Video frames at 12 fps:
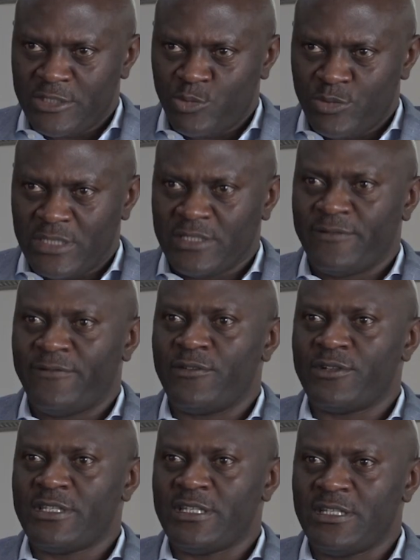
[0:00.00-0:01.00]

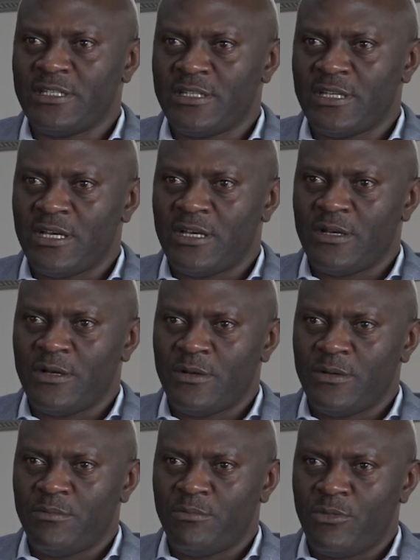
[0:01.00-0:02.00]
2014,
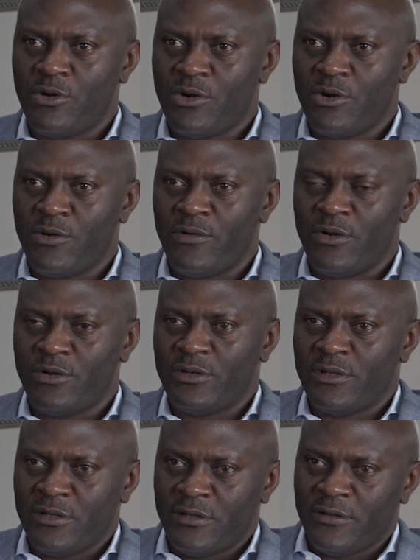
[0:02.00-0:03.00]
more
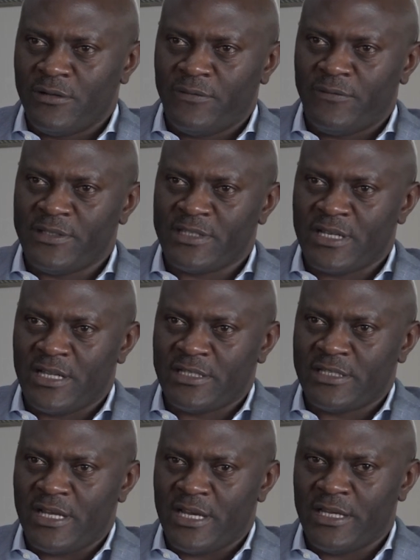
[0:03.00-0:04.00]
on the fiscal
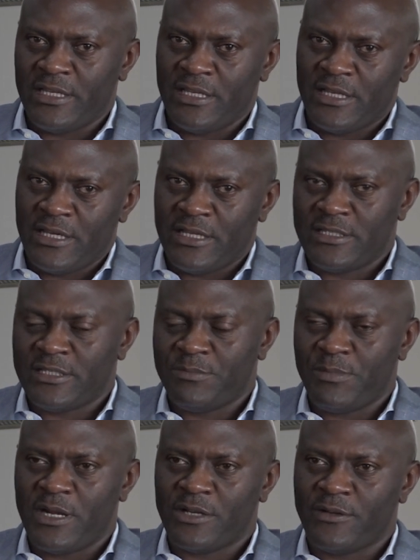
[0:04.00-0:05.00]
side as
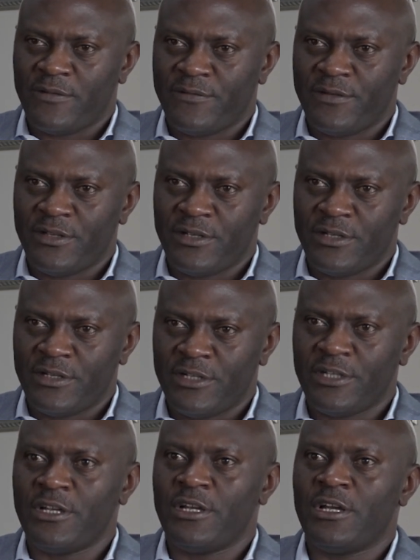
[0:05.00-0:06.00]
part of the
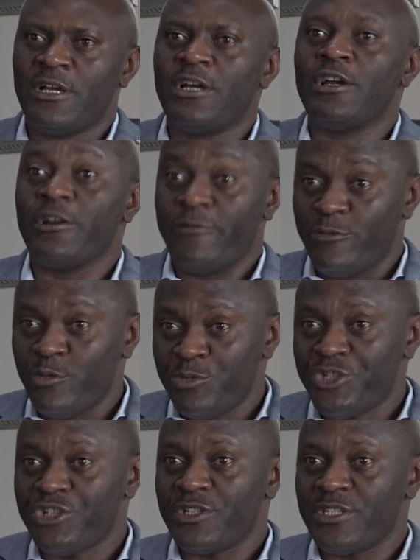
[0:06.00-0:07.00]
review
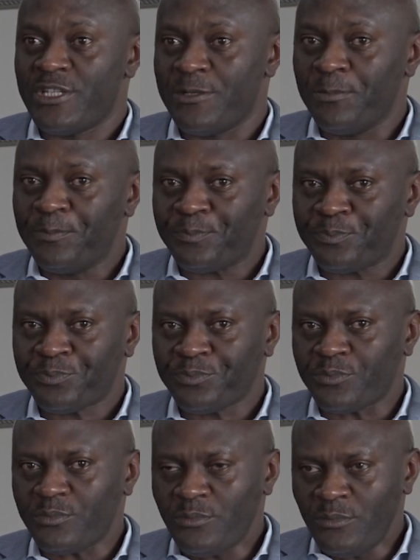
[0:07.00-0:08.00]
mission team.
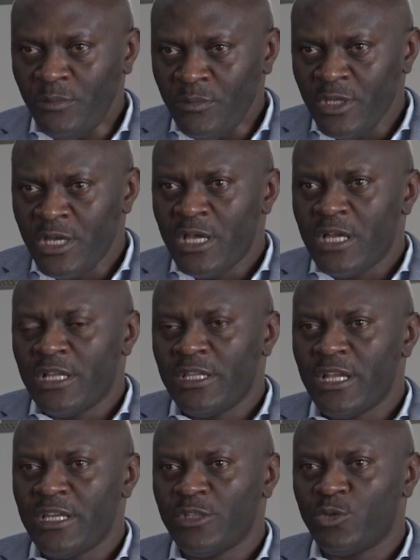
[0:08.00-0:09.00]

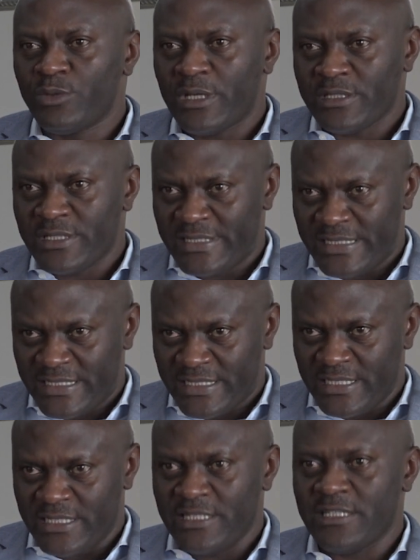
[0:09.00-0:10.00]
Then in
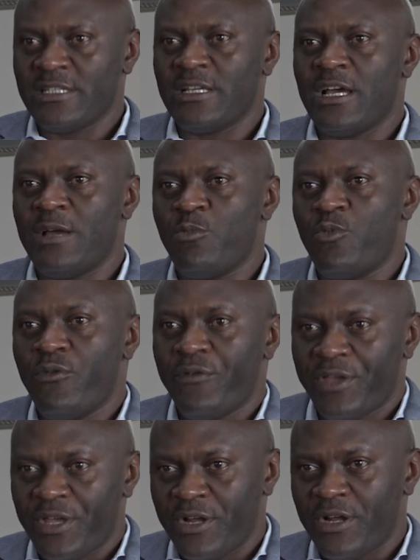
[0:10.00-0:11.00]
2016, I
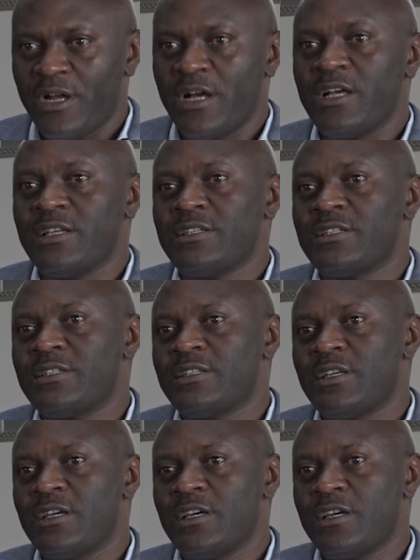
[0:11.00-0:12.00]
moved here as
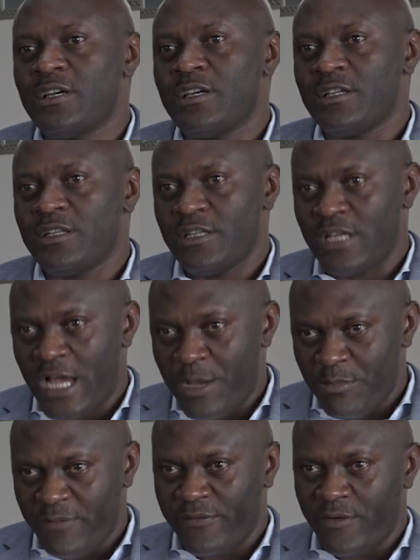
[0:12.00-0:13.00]
the
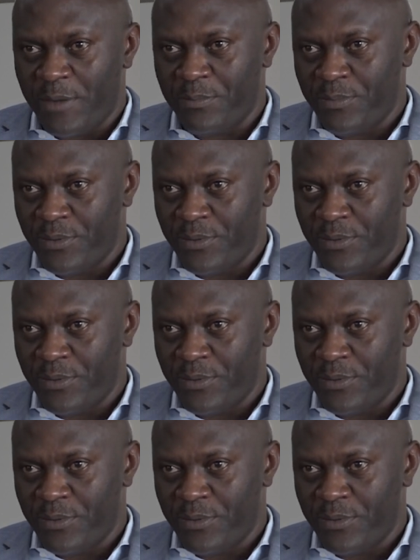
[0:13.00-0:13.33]
IMF rep,